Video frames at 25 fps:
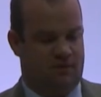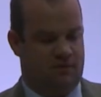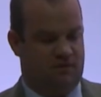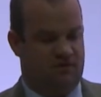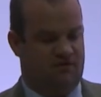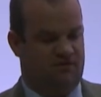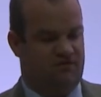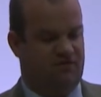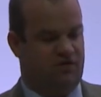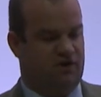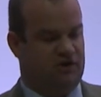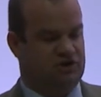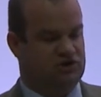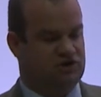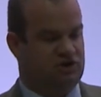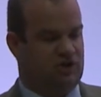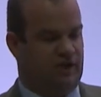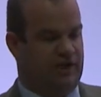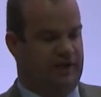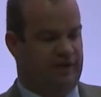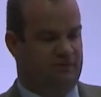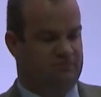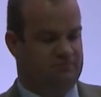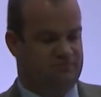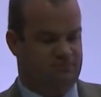
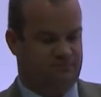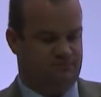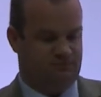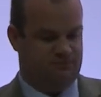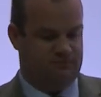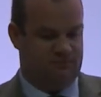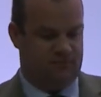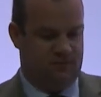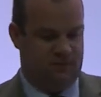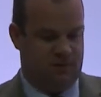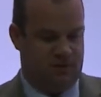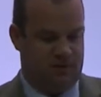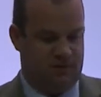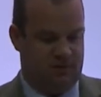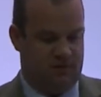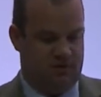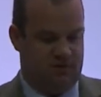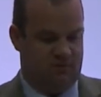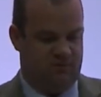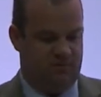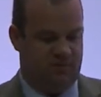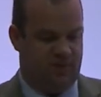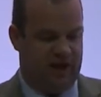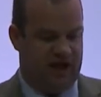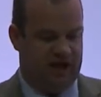Firstly,
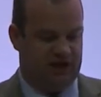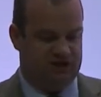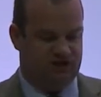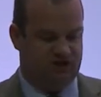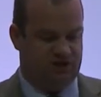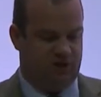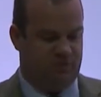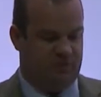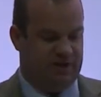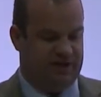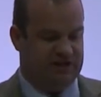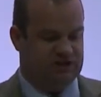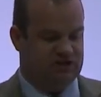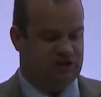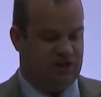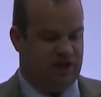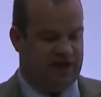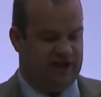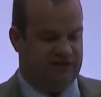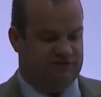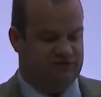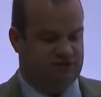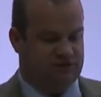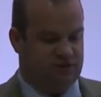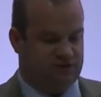pasture-based
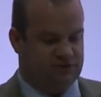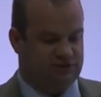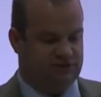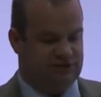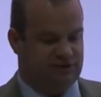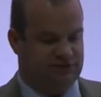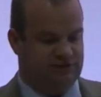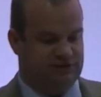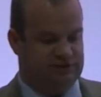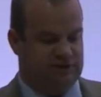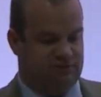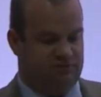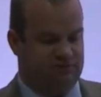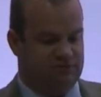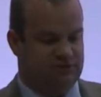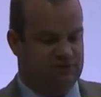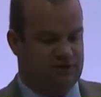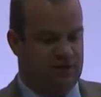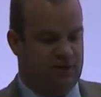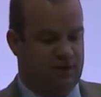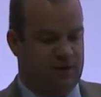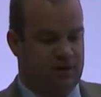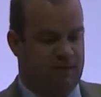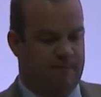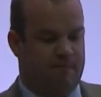livestock systems
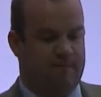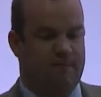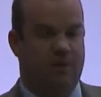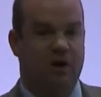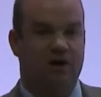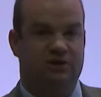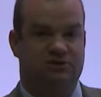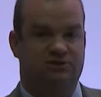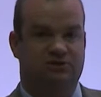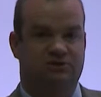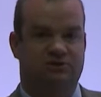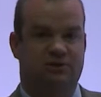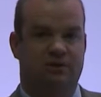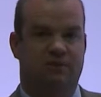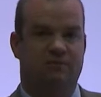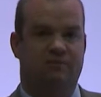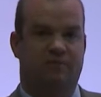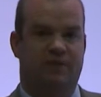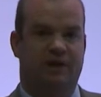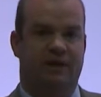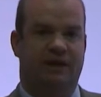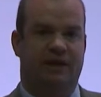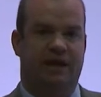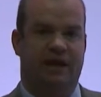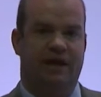must
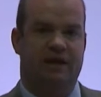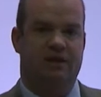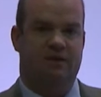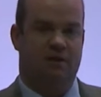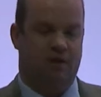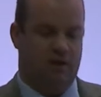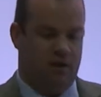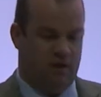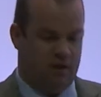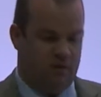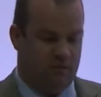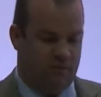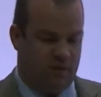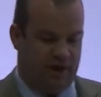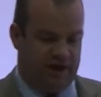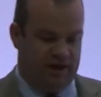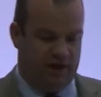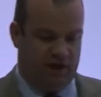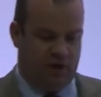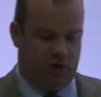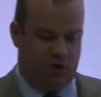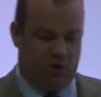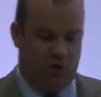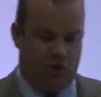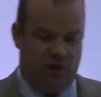begin by
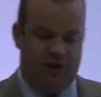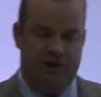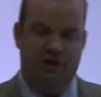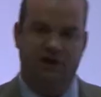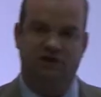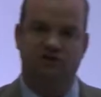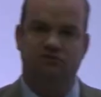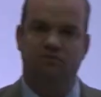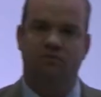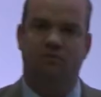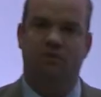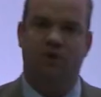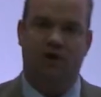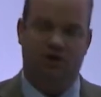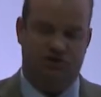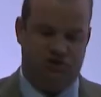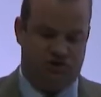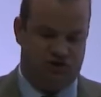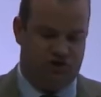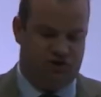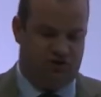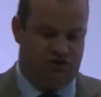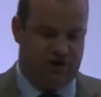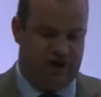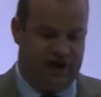growing as
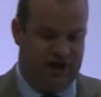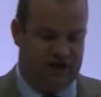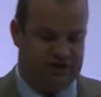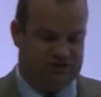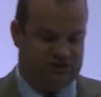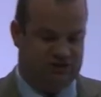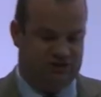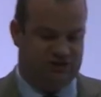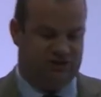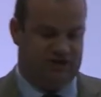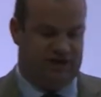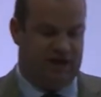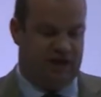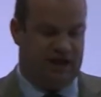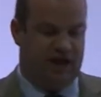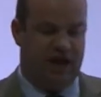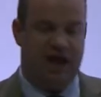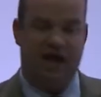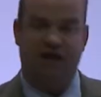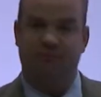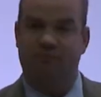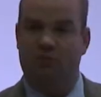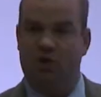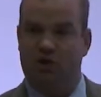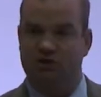much grass as they
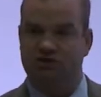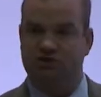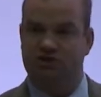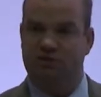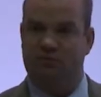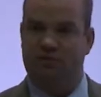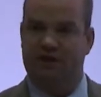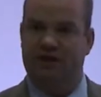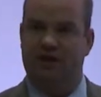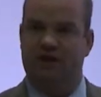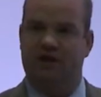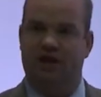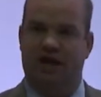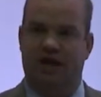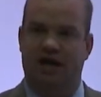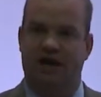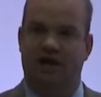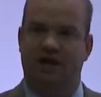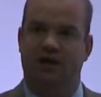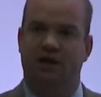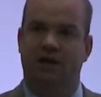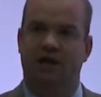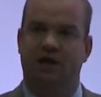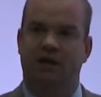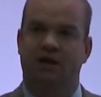possibly can